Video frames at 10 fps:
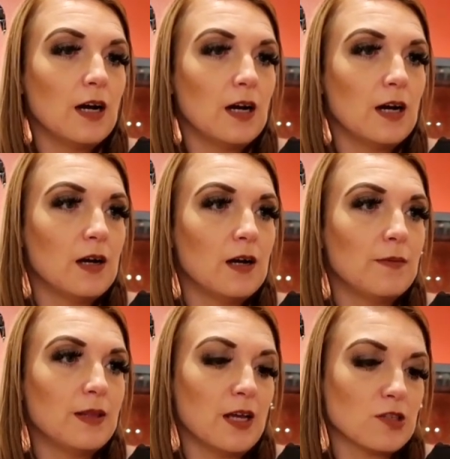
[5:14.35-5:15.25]

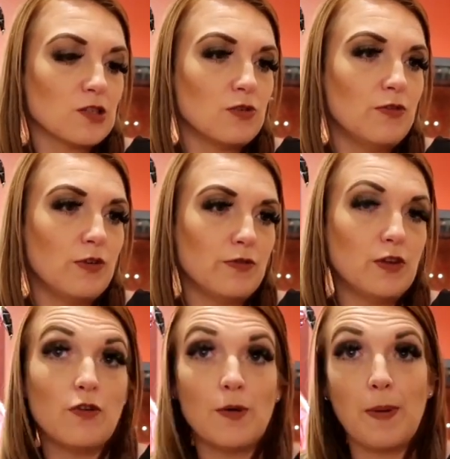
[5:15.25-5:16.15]
And that's
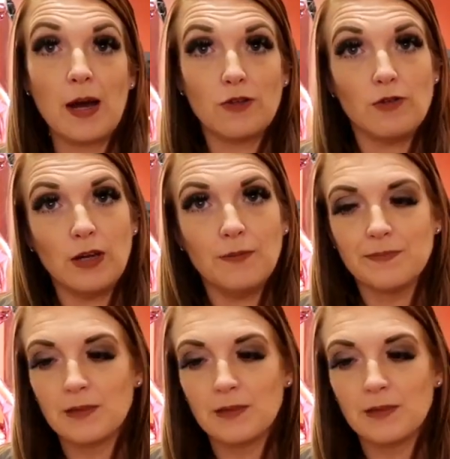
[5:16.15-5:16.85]
£3.50 for a pack of 3.